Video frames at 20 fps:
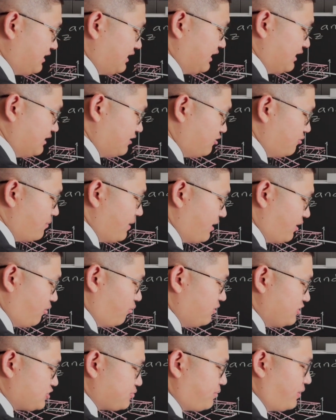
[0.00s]
Again, no matter
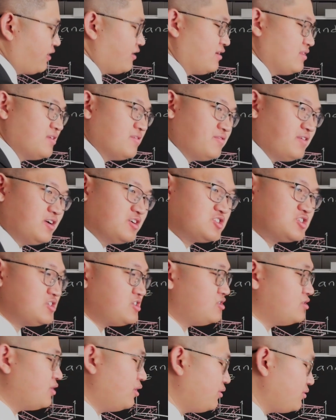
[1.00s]
which part of the function
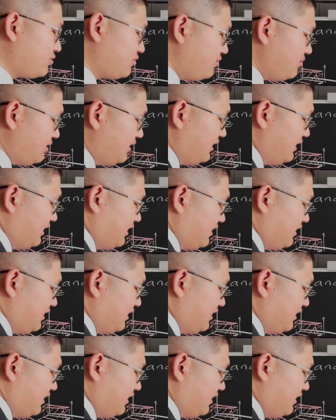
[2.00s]
you go through,